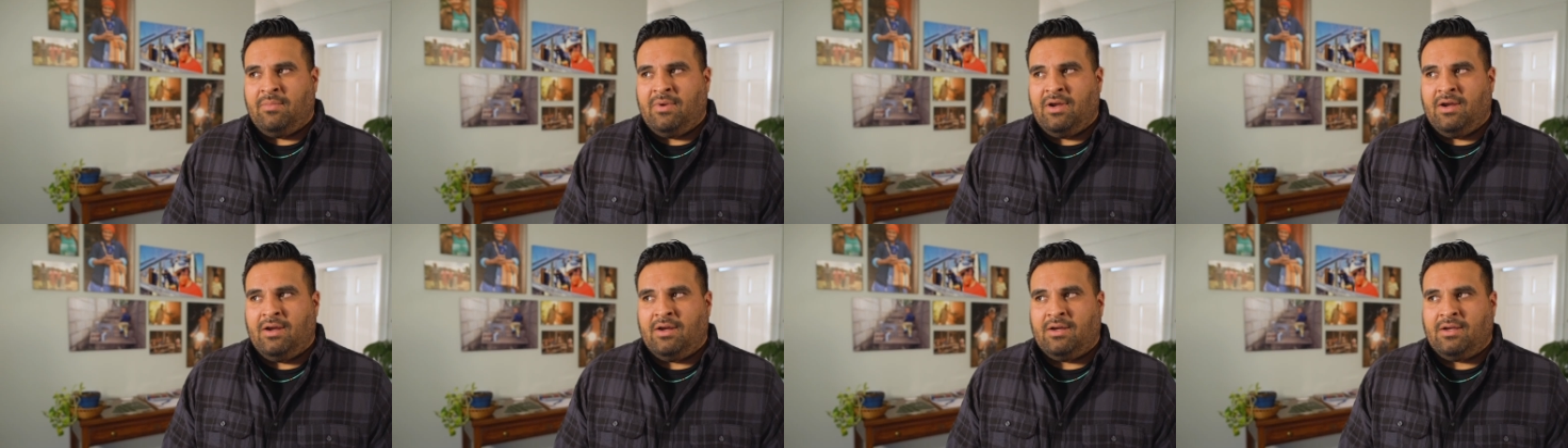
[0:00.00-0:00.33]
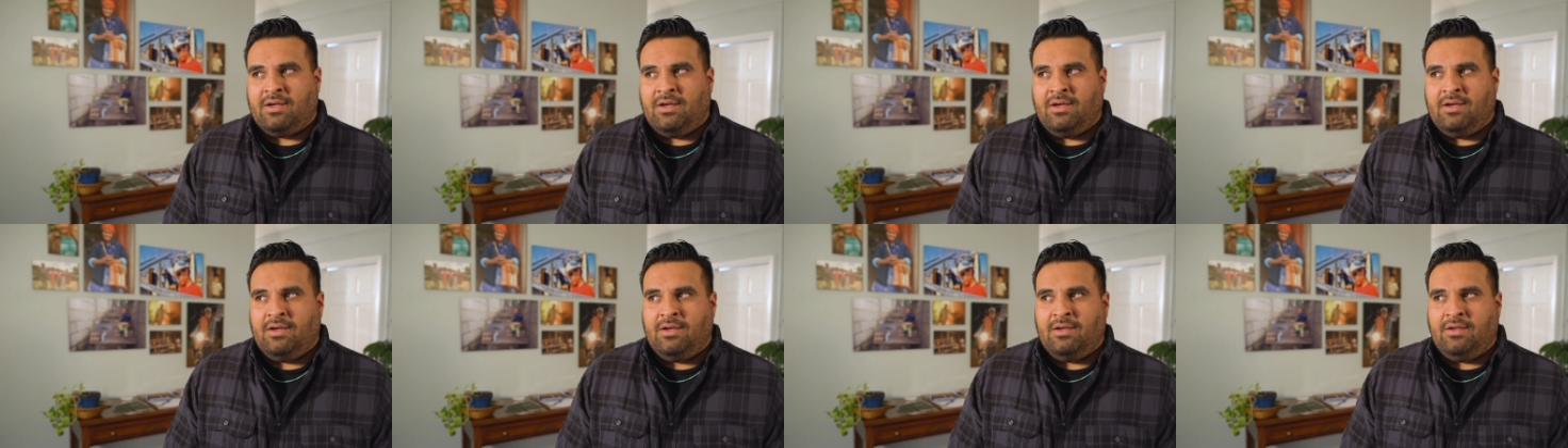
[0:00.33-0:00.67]

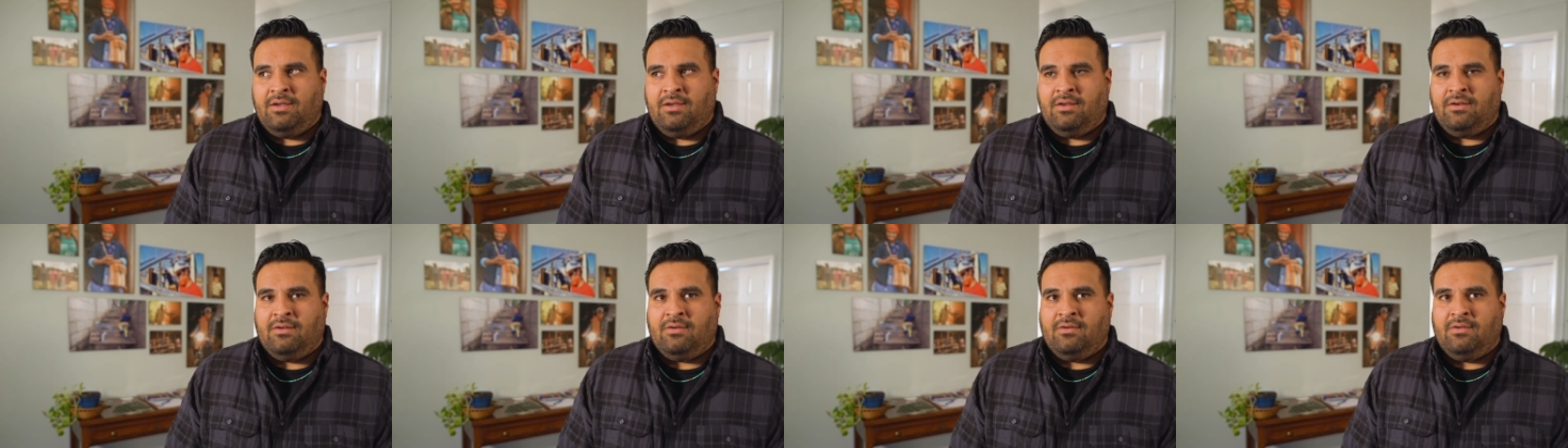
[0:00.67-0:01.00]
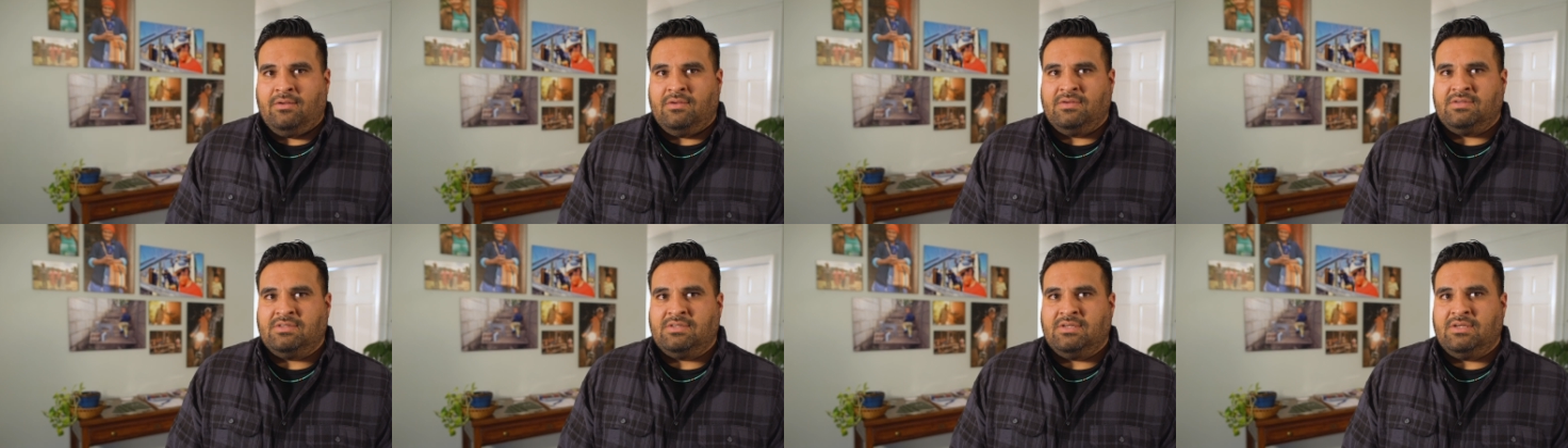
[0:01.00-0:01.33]
America, you
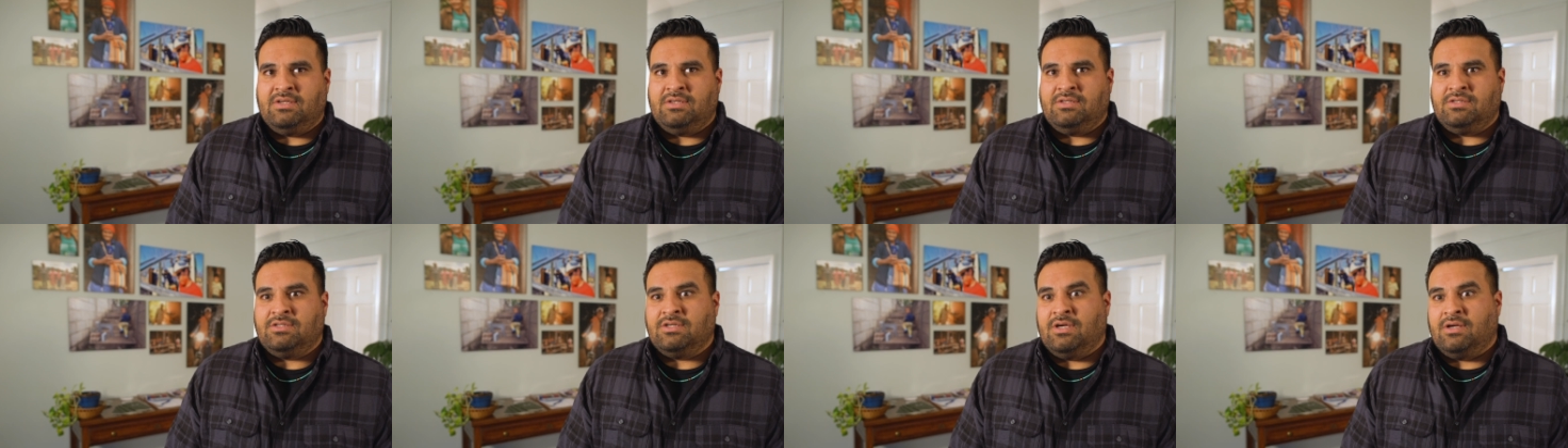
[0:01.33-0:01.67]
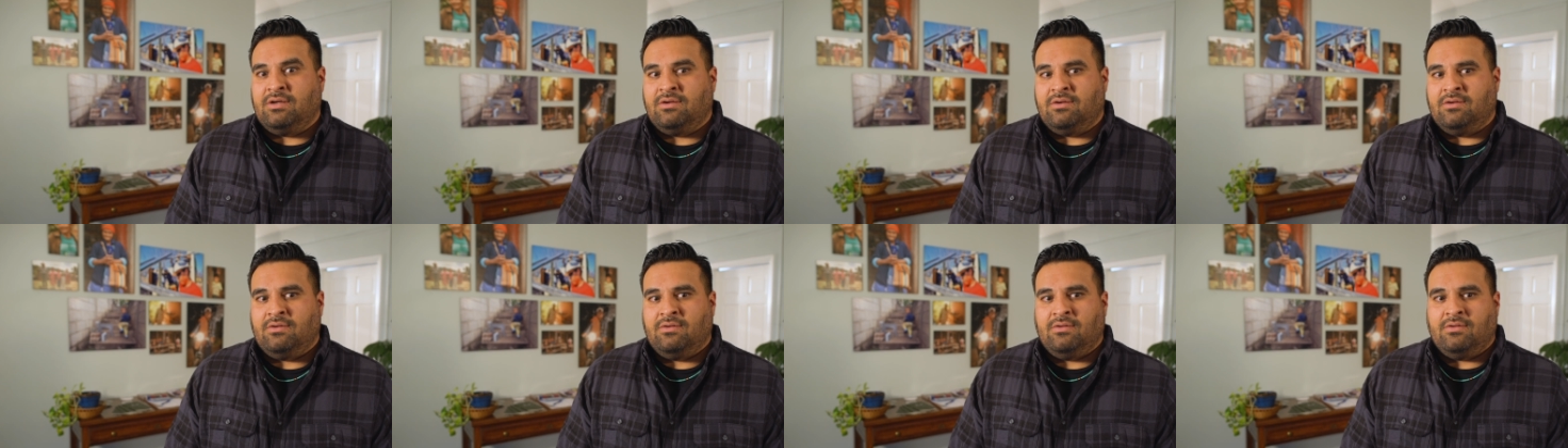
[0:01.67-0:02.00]
know, you see
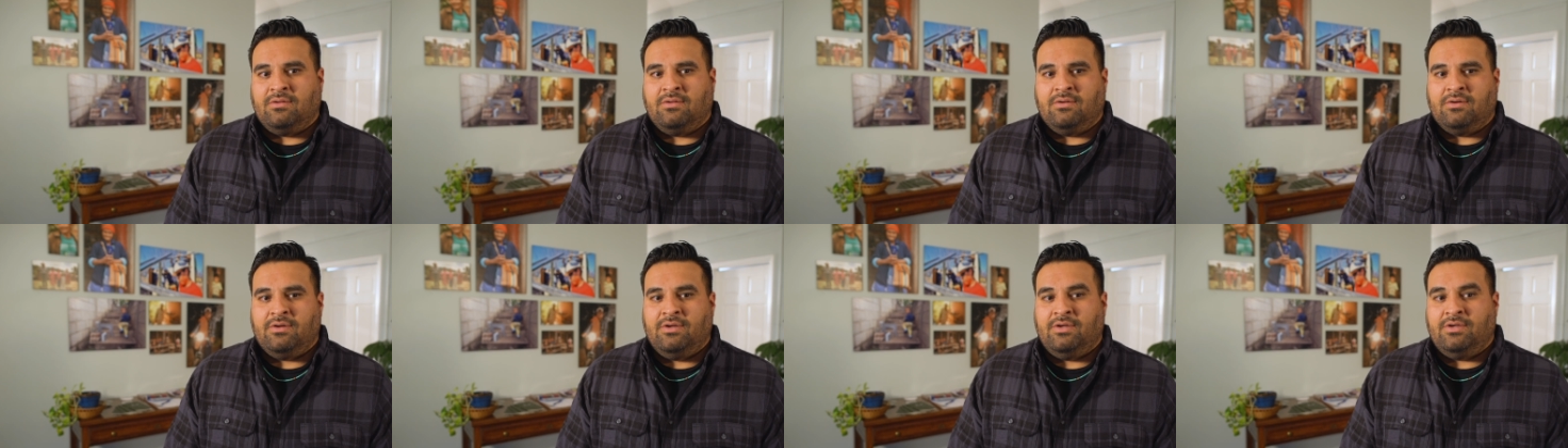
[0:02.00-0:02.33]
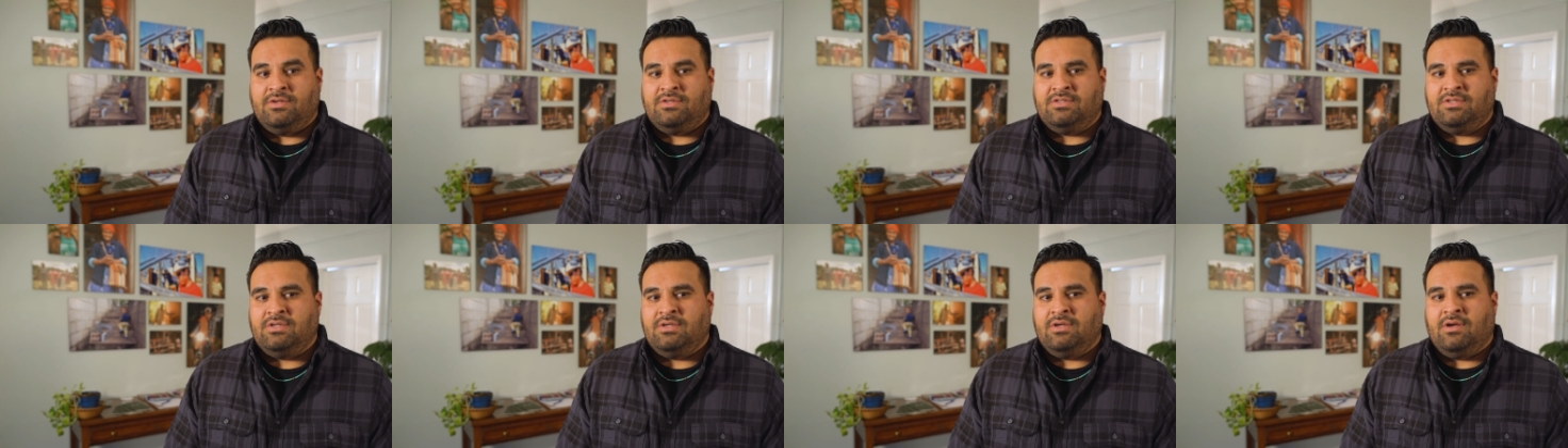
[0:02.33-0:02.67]
jungle
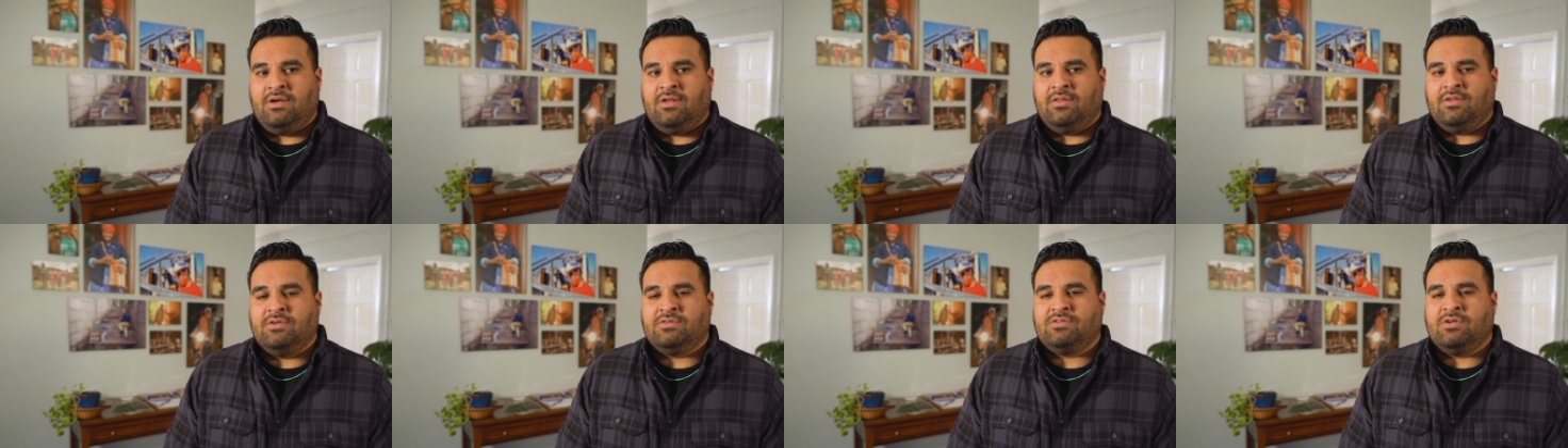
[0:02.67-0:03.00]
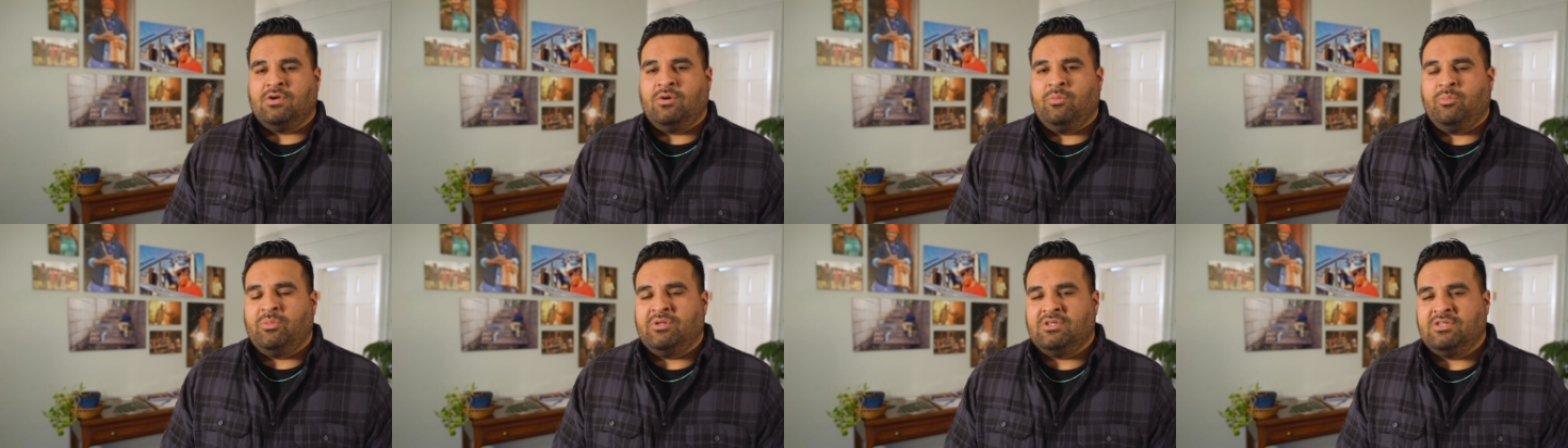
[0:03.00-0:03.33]
or you see all
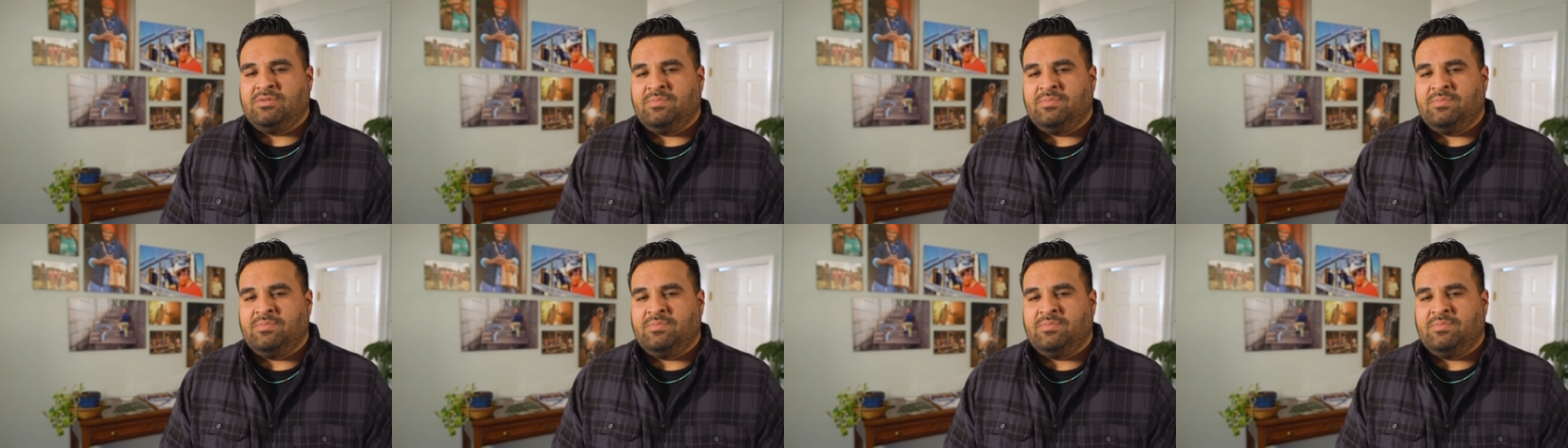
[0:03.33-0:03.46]
this open